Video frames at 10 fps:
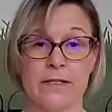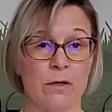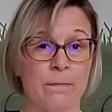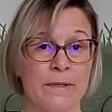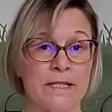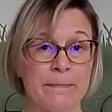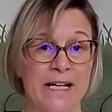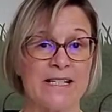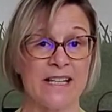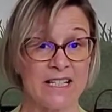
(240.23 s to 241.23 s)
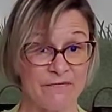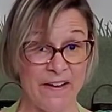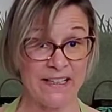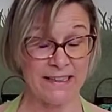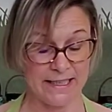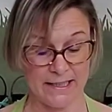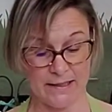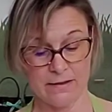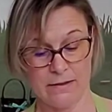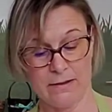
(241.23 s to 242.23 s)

open space that's ventilated,